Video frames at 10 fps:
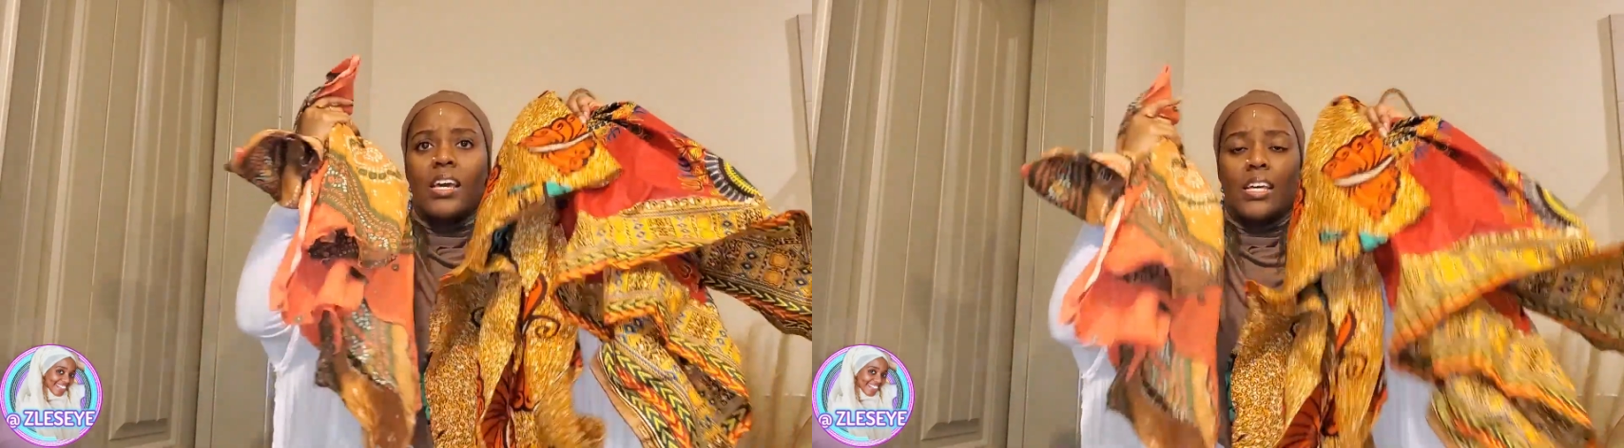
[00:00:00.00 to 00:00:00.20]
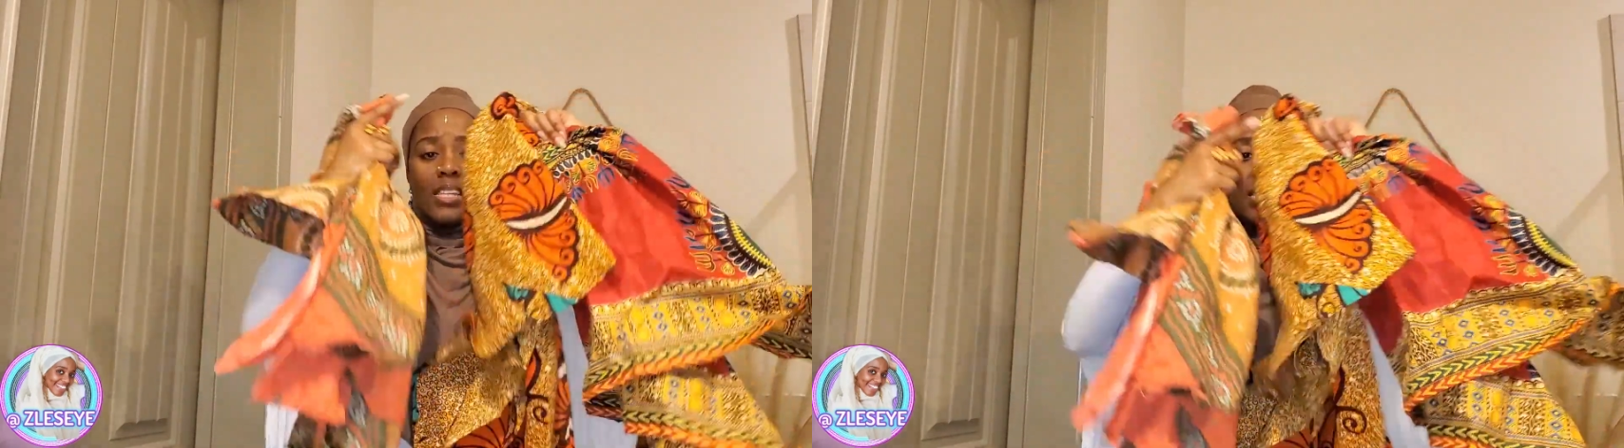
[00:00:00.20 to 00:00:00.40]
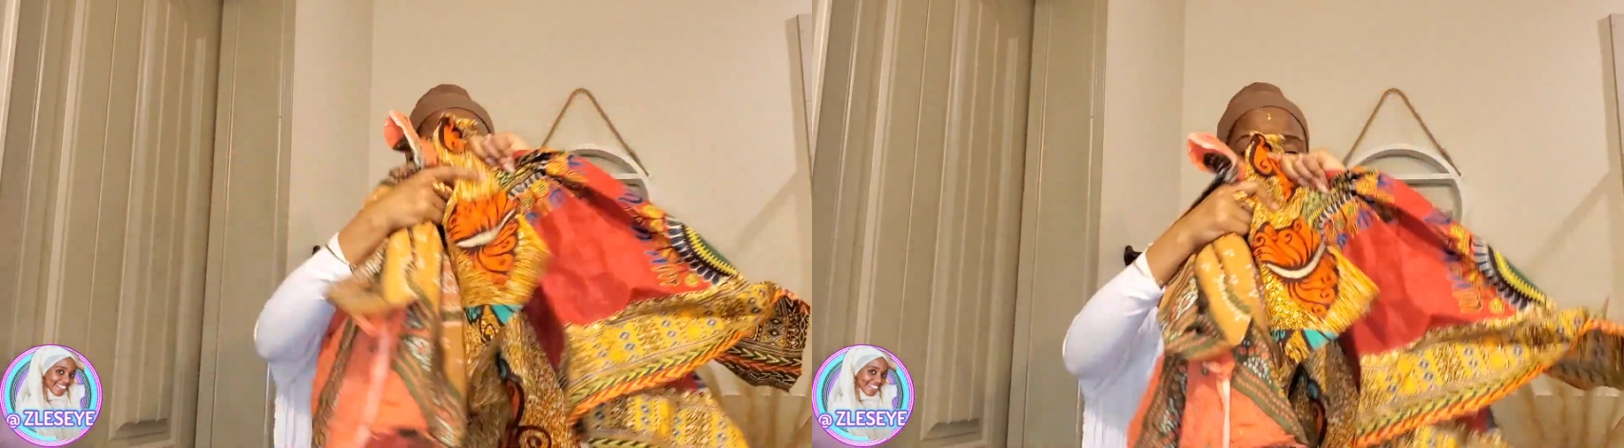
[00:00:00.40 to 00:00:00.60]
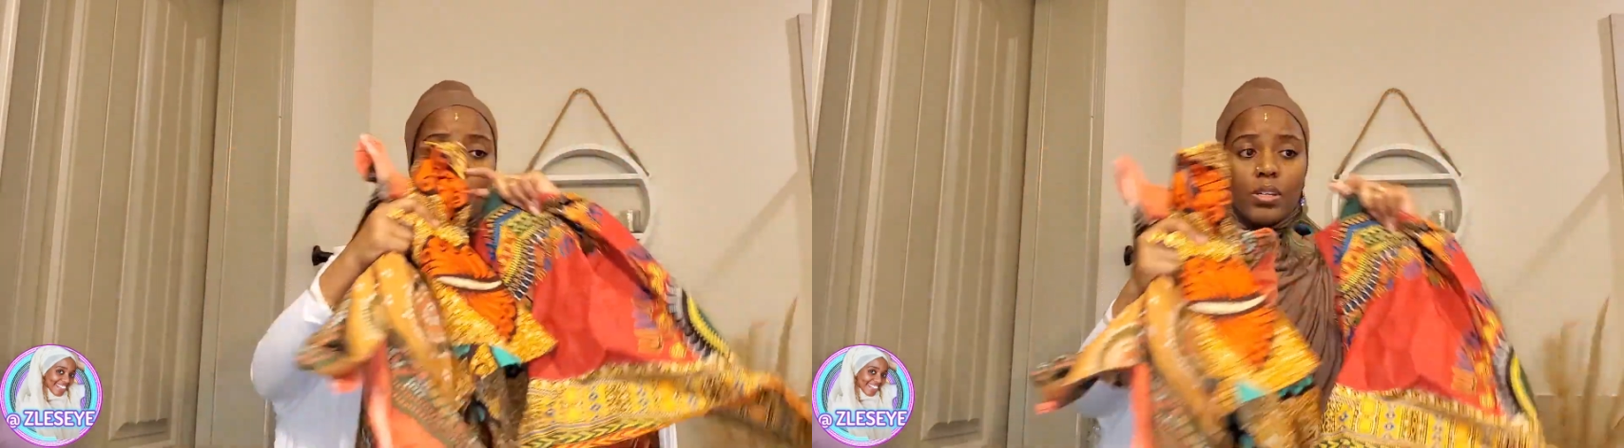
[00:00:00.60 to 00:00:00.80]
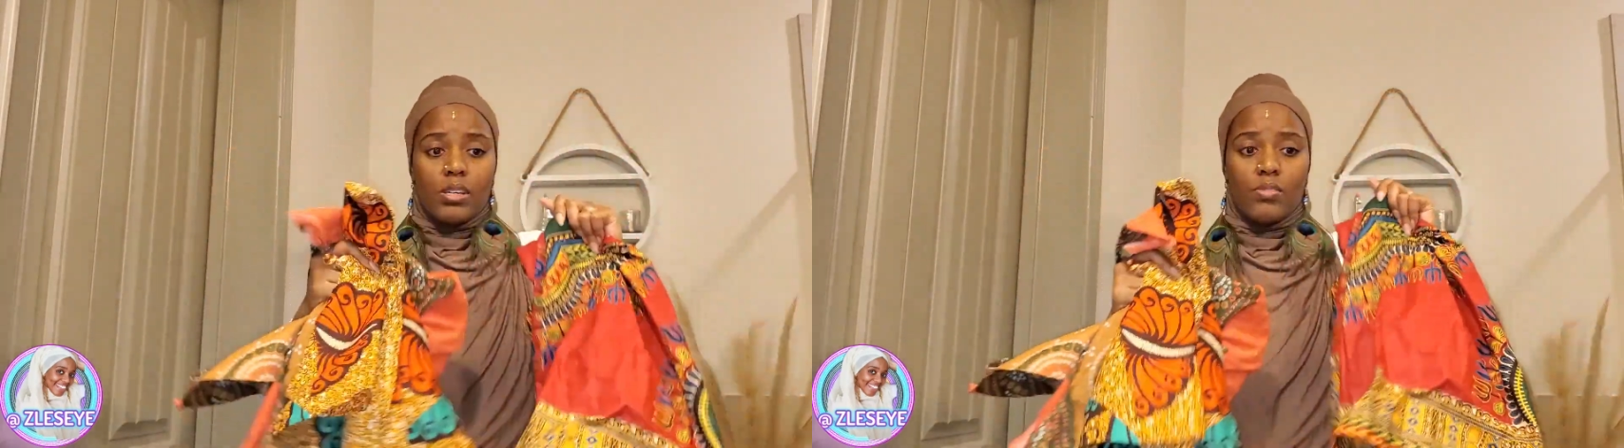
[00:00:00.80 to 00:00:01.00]
This will
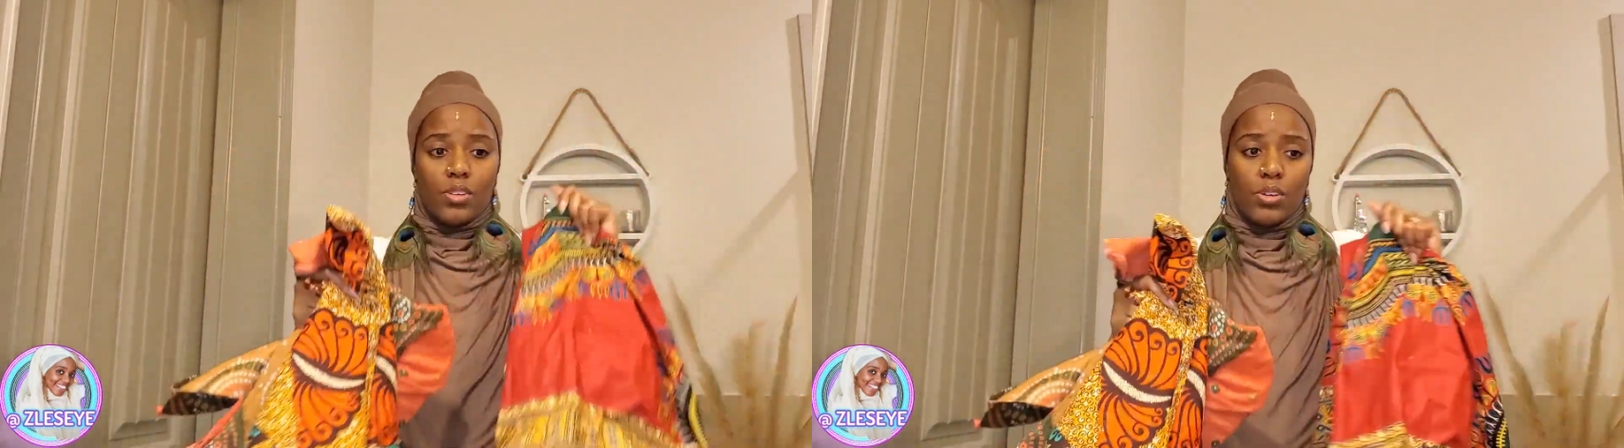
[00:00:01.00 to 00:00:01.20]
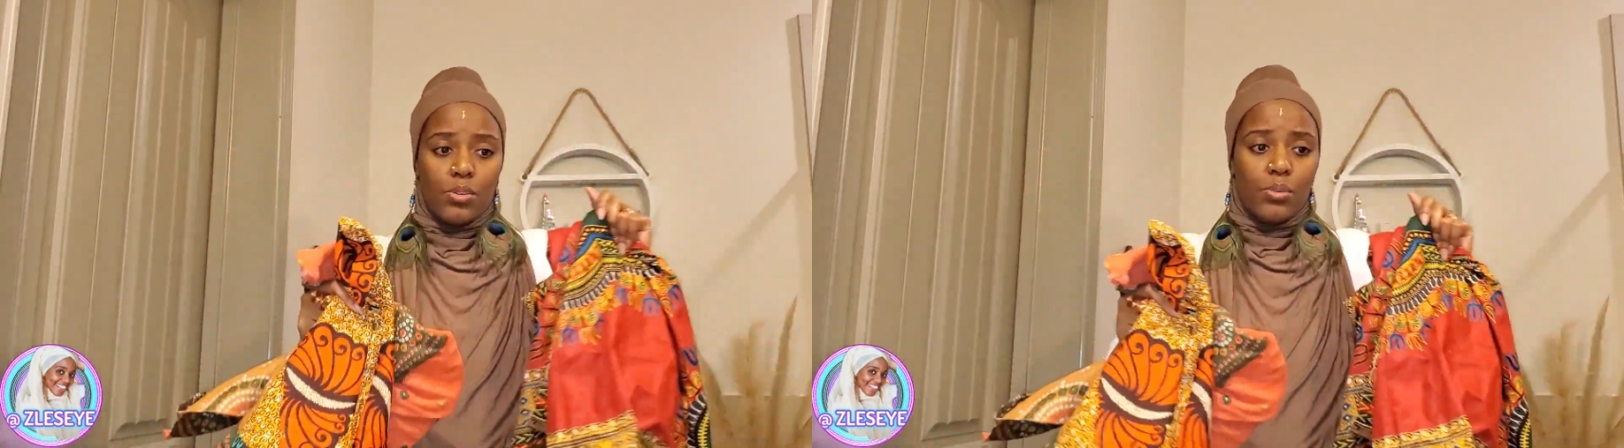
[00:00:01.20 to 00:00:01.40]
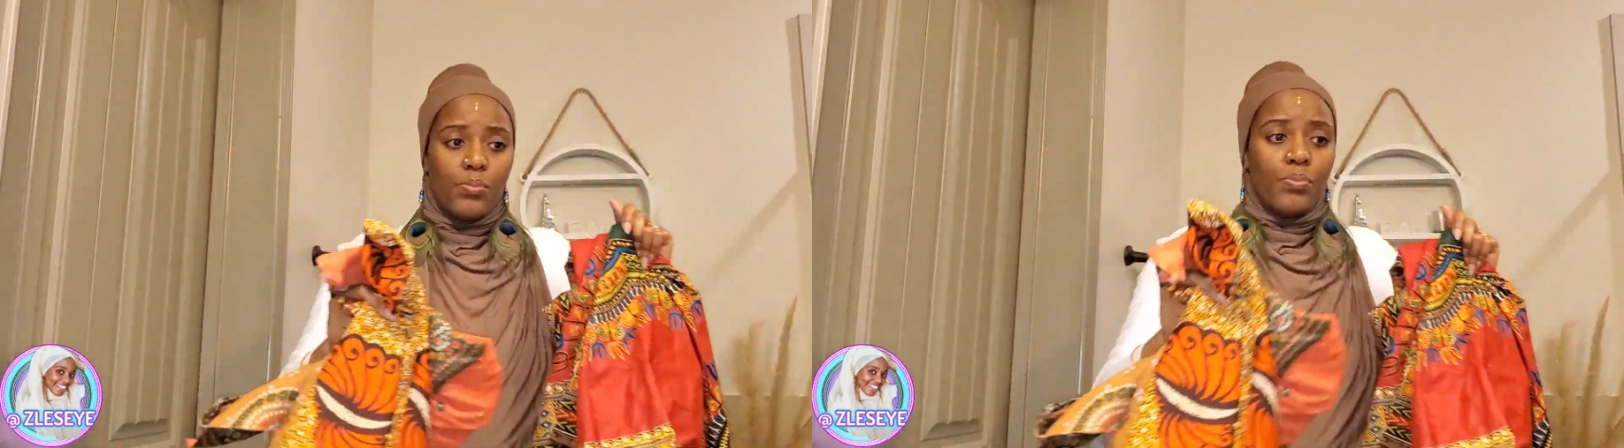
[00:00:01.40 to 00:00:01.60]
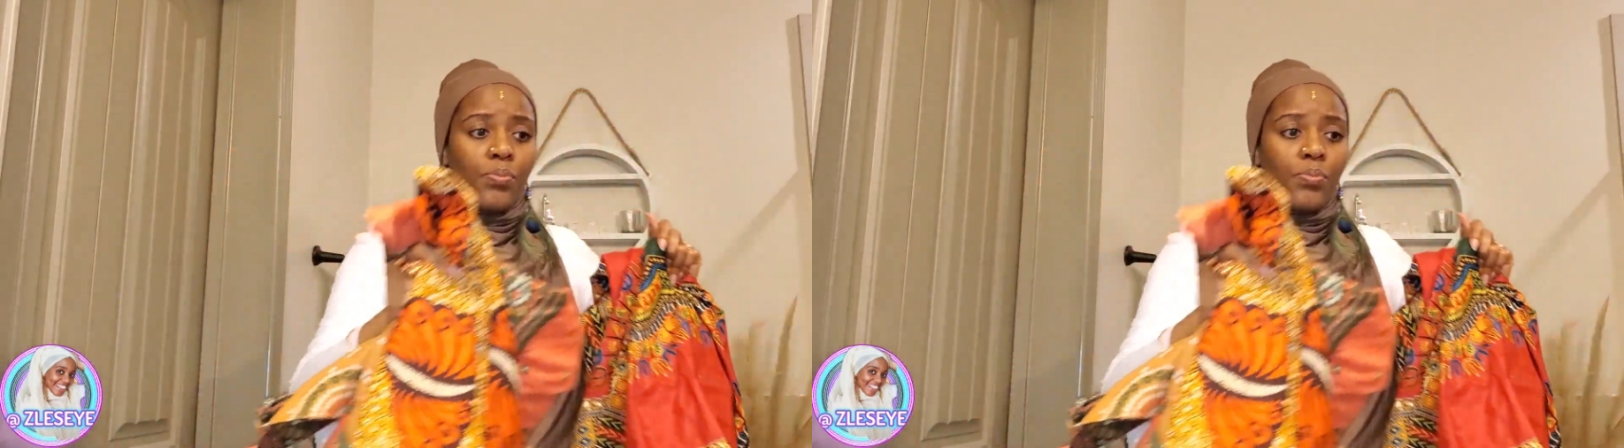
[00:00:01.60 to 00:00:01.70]
give you